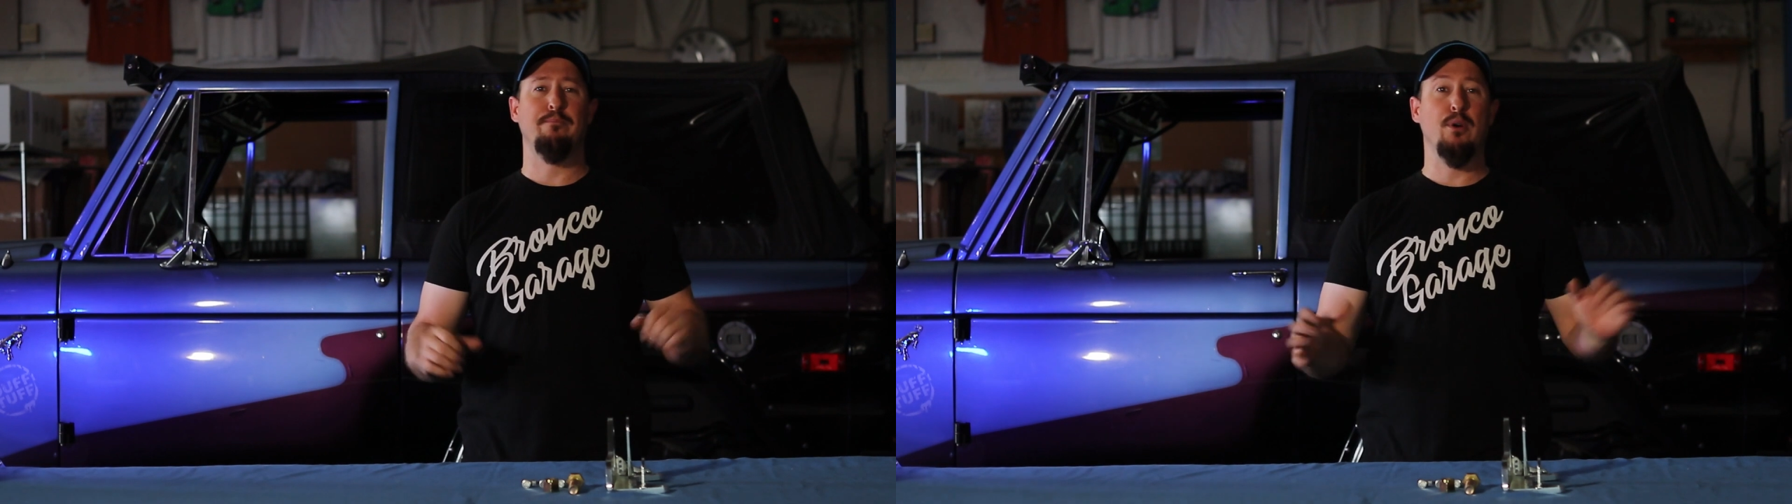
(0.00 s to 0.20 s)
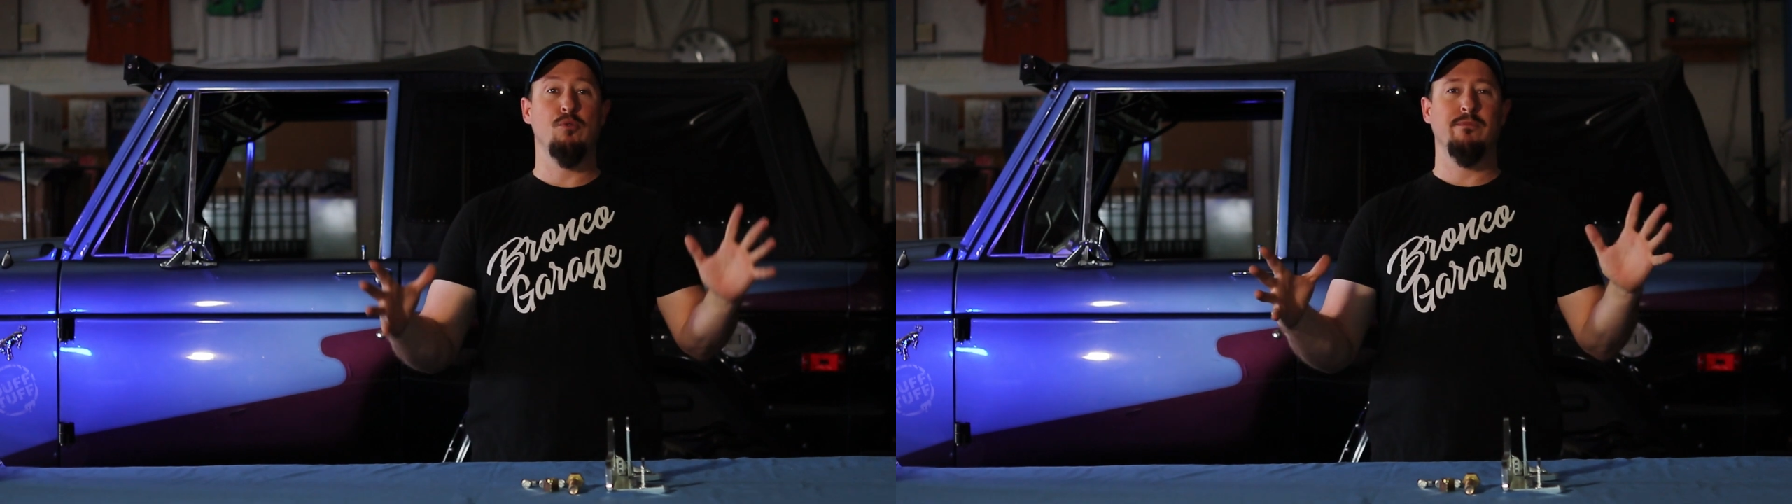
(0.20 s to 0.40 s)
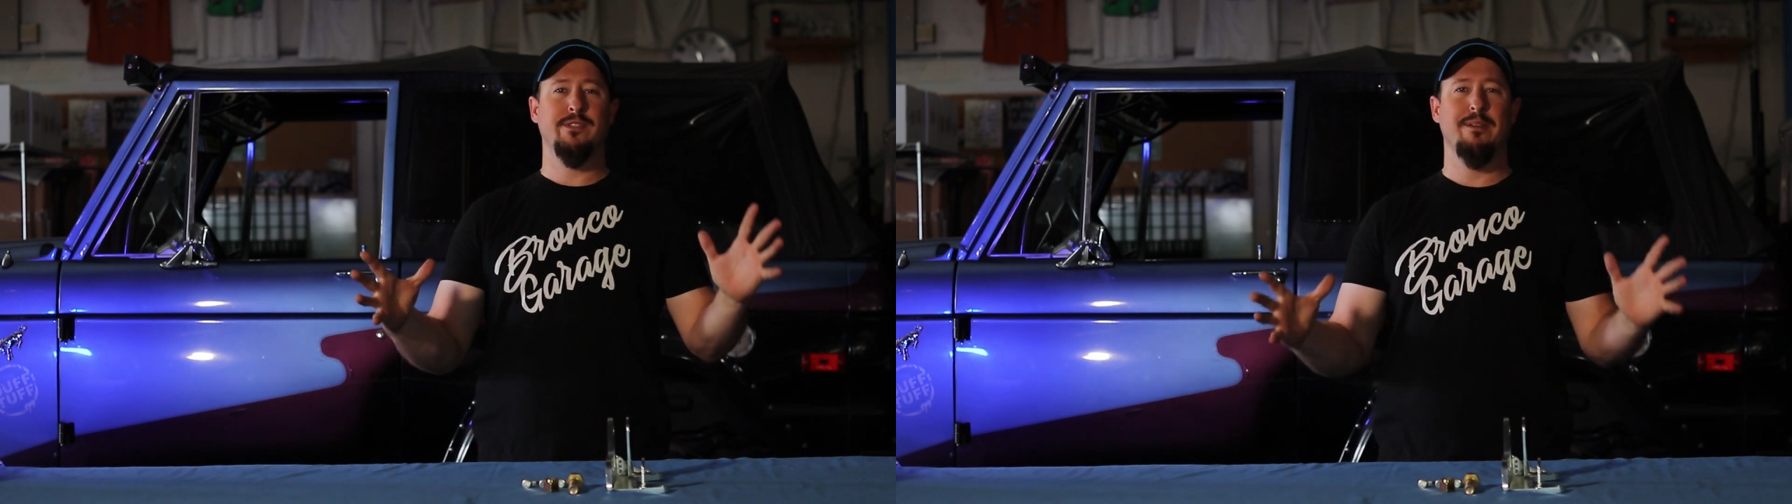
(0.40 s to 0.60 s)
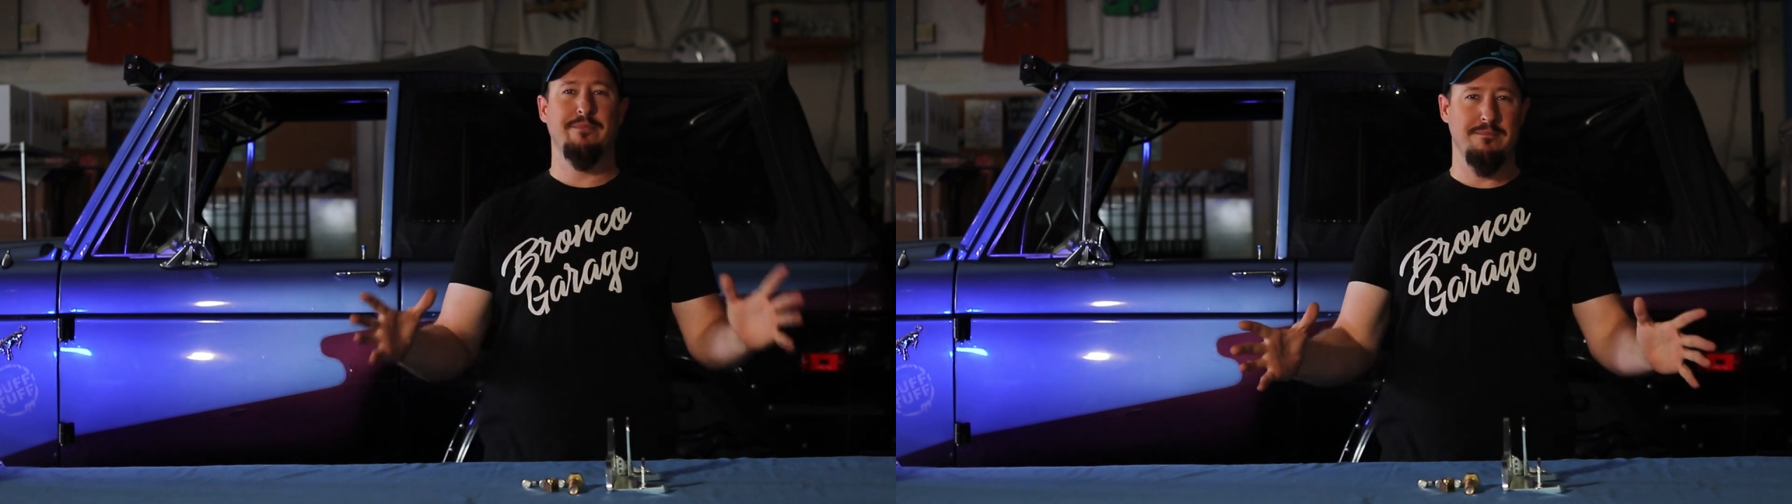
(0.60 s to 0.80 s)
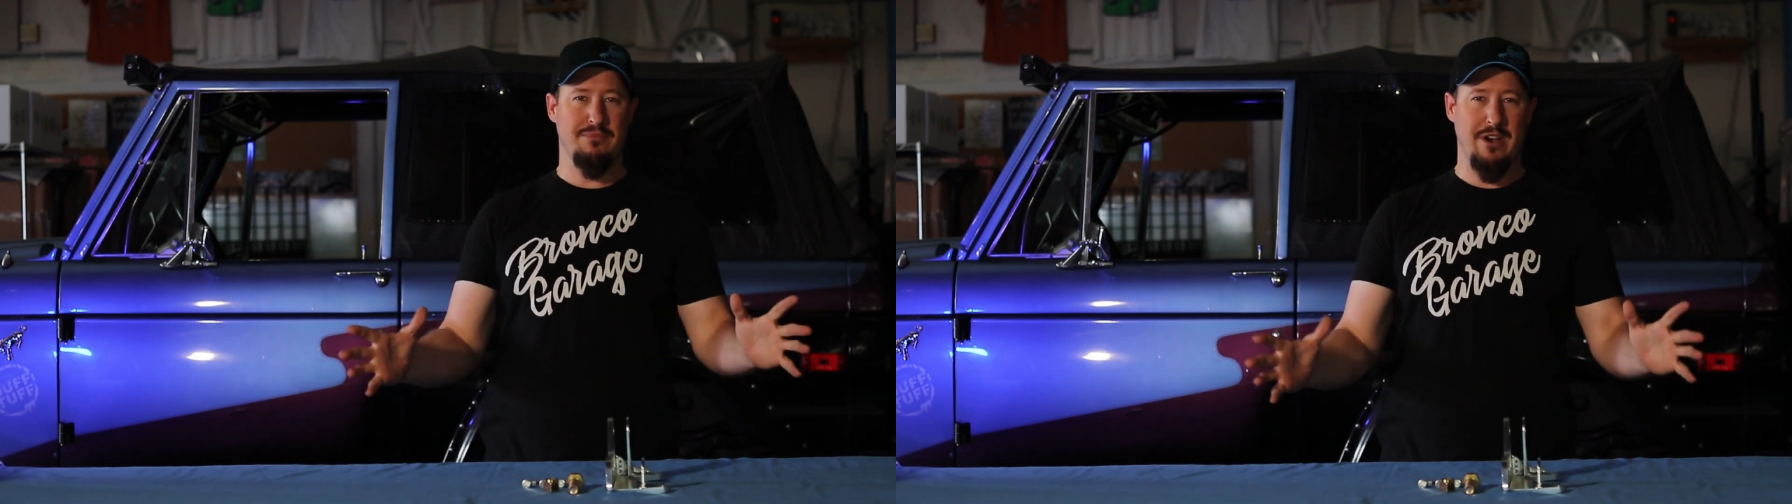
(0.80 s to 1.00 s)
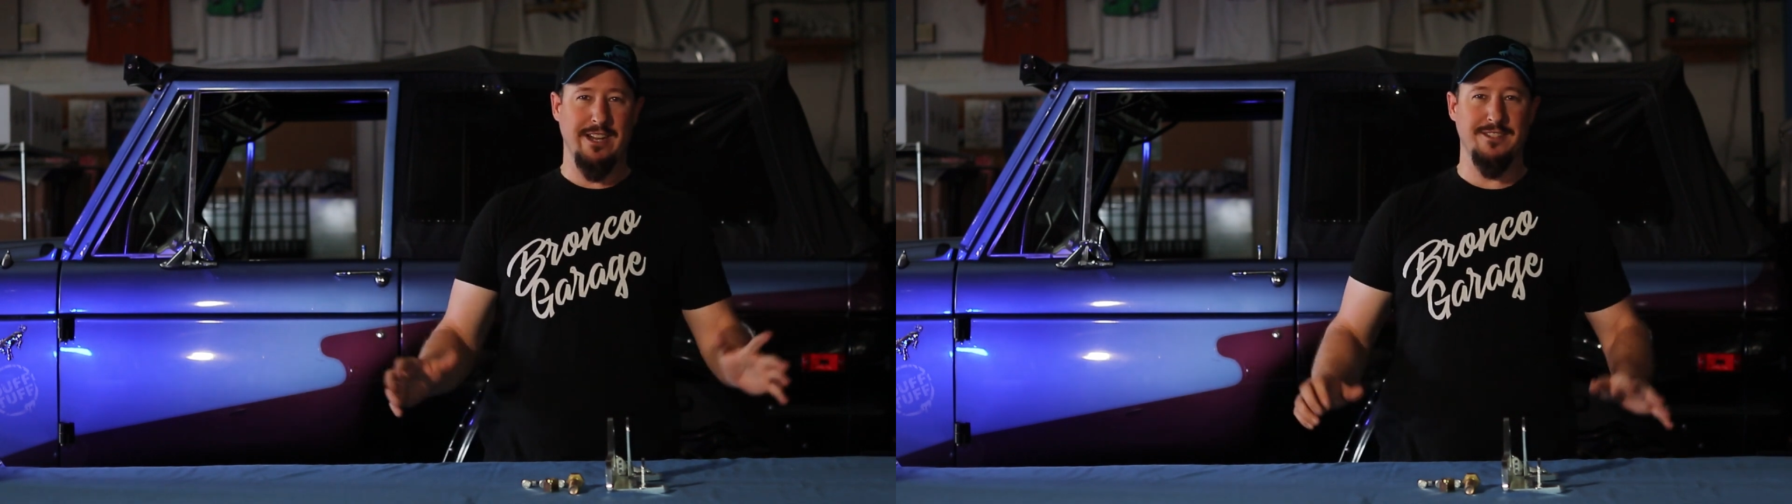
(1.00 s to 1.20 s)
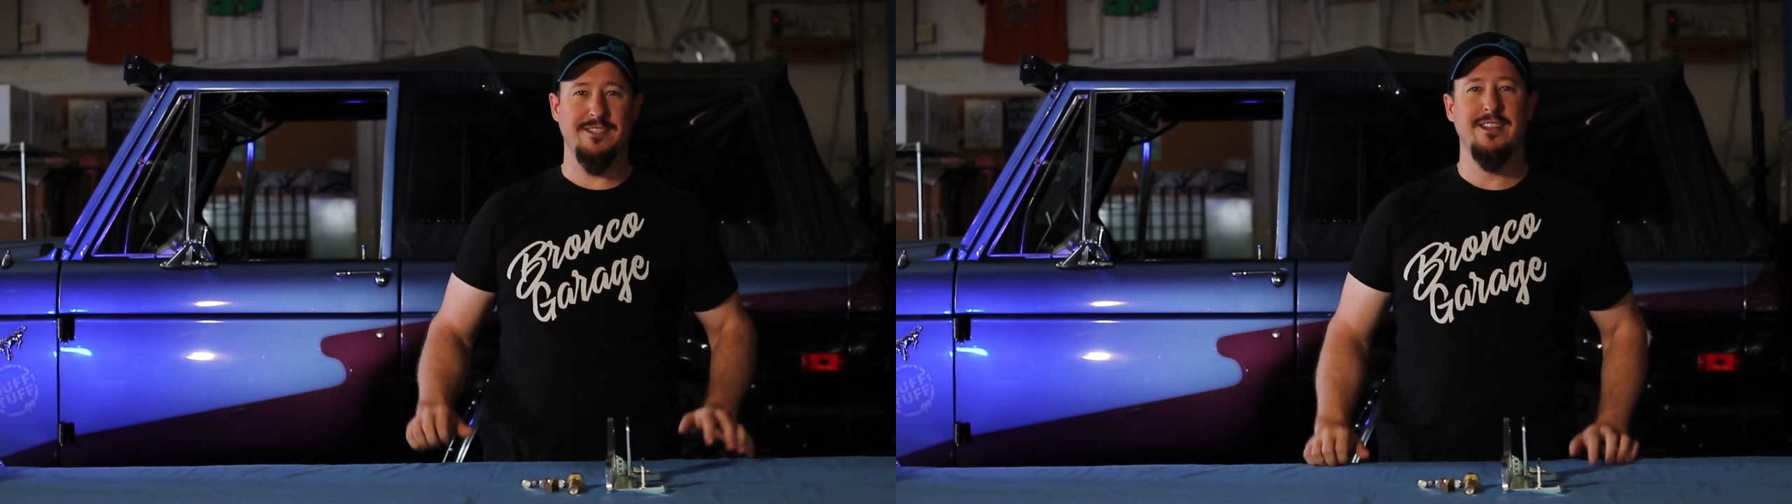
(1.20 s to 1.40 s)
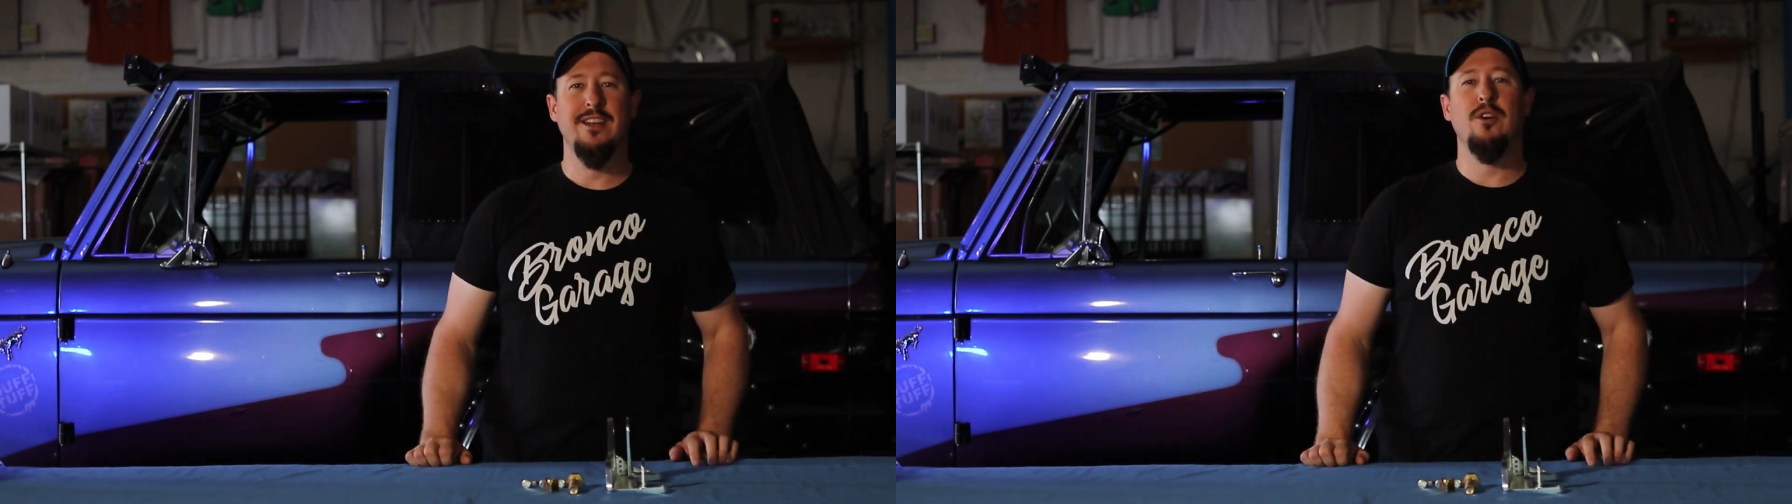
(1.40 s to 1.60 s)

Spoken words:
boom, something breaks.